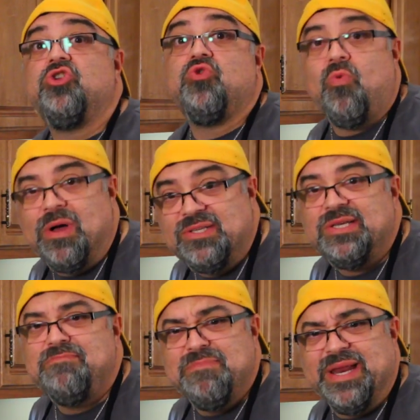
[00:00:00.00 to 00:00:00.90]

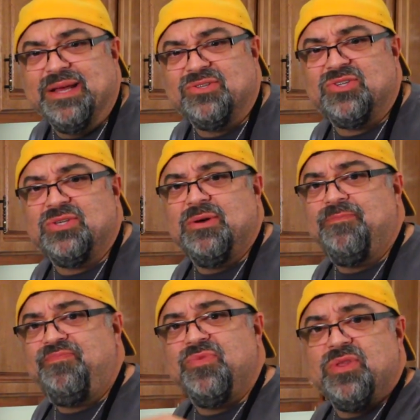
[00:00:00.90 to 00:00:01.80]
20 minutes.
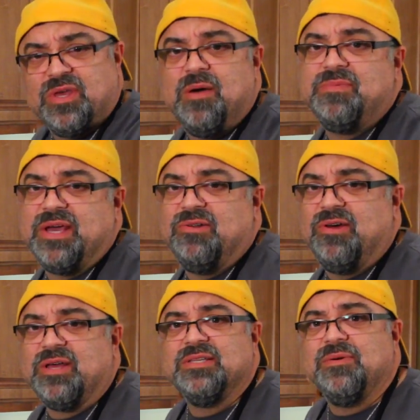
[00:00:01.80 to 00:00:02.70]
Come take a
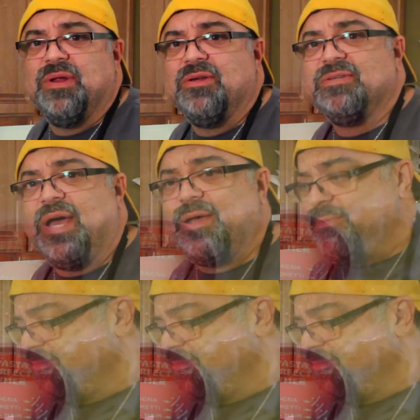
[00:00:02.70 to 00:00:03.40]
look and see what it looks like.